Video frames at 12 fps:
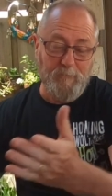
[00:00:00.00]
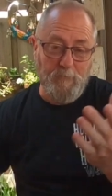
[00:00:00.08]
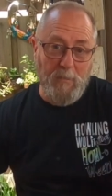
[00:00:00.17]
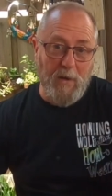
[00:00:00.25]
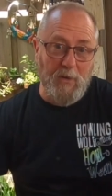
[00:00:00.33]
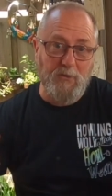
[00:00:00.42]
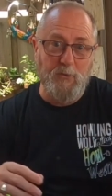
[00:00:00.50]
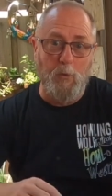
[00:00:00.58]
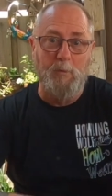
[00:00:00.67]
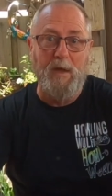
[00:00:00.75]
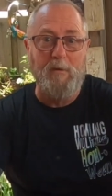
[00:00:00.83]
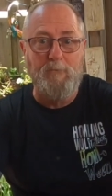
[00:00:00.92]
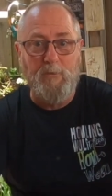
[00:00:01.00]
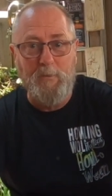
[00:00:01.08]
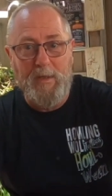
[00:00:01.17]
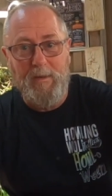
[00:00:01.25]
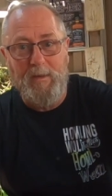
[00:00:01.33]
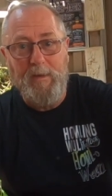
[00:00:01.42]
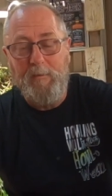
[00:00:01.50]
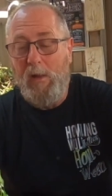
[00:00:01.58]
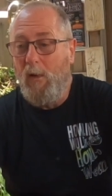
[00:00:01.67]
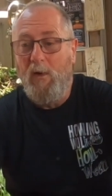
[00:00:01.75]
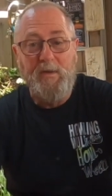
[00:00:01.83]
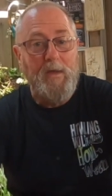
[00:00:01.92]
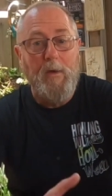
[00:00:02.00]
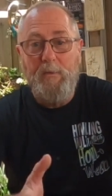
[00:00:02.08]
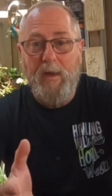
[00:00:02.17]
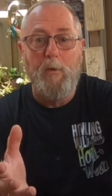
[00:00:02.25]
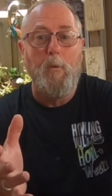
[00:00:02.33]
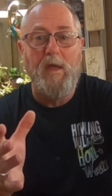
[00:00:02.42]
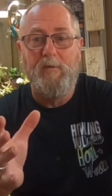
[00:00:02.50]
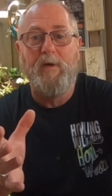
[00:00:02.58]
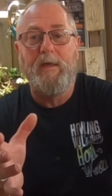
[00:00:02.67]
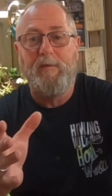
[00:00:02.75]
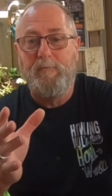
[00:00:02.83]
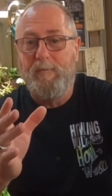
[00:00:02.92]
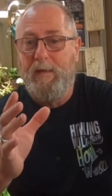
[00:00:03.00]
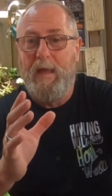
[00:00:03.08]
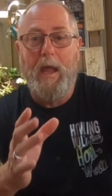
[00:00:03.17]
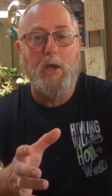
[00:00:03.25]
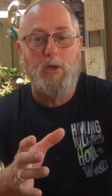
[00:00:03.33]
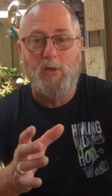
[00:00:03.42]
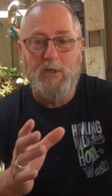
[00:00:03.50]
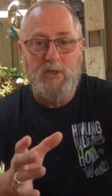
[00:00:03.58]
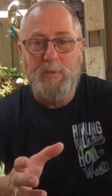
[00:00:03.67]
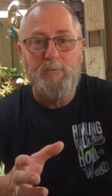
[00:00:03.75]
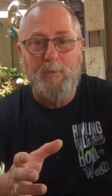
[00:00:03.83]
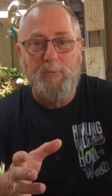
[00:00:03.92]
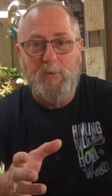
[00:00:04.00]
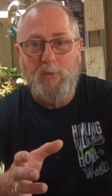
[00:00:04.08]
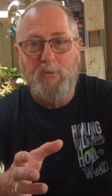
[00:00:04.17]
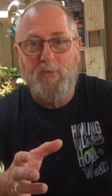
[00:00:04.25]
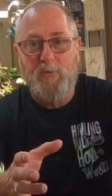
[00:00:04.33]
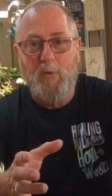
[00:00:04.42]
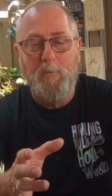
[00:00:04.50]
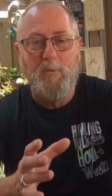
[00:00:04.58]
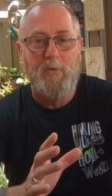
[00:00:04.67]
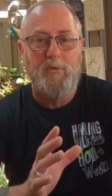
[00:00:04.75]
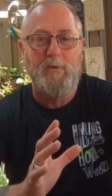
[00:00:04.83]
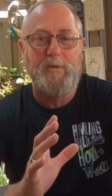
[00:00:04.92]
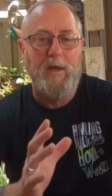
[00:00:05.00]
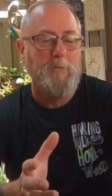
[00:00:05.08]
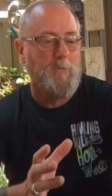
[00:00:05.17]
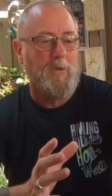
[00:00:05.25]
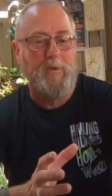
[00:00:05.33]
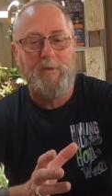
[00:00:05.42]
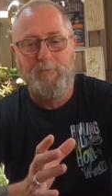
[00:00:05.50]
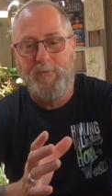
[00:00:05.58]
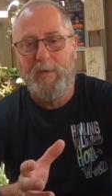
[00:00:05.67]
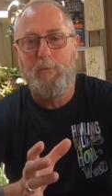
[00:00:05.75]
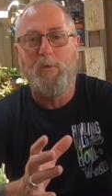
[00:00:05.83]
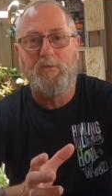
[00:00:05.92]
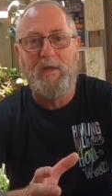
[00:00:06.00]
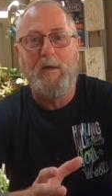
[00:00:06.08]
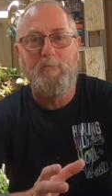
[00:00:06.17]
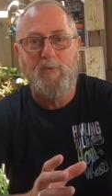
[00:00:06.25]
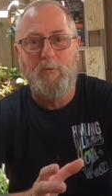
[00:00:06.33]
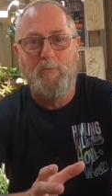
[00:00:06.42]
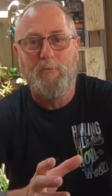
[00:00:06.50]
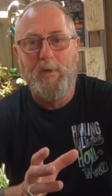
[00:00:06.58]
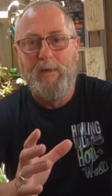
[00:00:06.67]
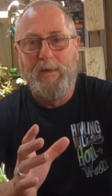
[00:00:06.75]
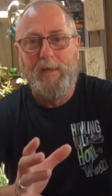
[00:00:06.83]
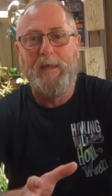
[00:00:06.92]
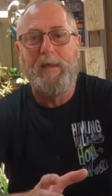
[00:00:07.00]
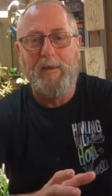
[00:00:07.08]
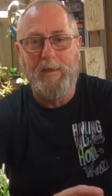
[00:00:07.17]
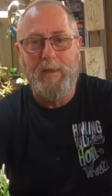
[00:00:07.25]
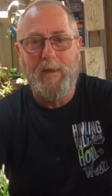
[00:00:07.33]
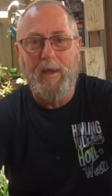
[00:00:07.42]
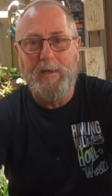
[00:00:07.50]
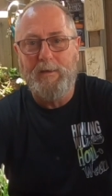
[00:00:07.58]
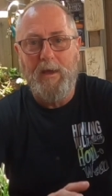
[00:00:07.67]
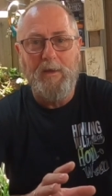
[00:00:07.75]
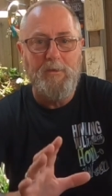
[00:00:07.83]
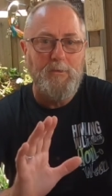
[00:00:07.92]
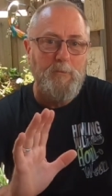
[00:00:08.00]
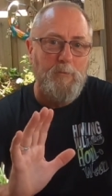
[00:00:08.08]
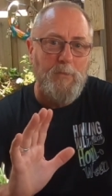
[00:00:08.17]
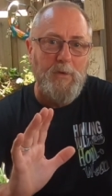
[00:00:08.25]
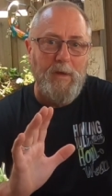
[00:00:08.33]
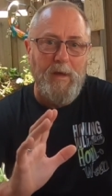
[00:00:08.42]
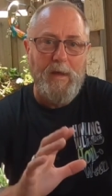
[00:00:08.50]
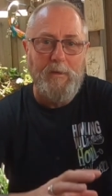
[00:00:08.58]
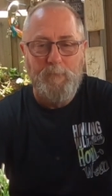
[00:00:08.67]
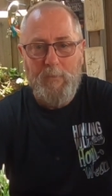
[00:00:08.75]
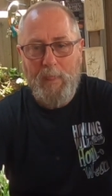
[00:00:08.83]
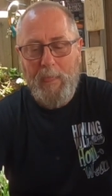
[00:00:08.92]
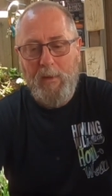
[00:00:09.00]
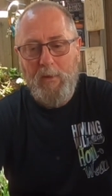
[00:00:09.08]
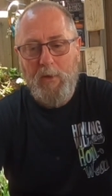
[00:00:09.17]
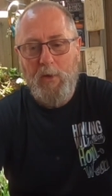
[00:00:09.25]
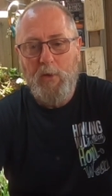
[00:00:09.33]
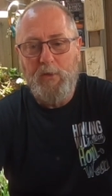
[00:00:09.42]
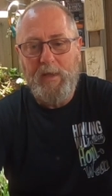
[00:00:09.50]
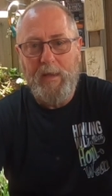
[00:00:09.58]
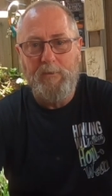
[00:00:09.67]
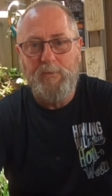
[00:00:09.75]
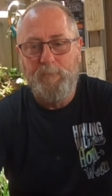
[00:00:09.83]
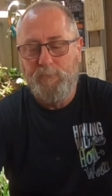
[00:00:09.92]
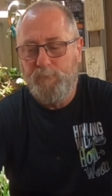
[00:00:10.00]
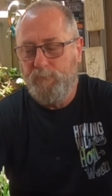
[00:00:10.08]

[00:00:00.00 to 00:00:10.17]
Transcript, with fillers: Moto Storm come from Italy. I don't know where they actually shipped them to us from because I don't believe that they would have come from Italy in eight days. But hey, who cares?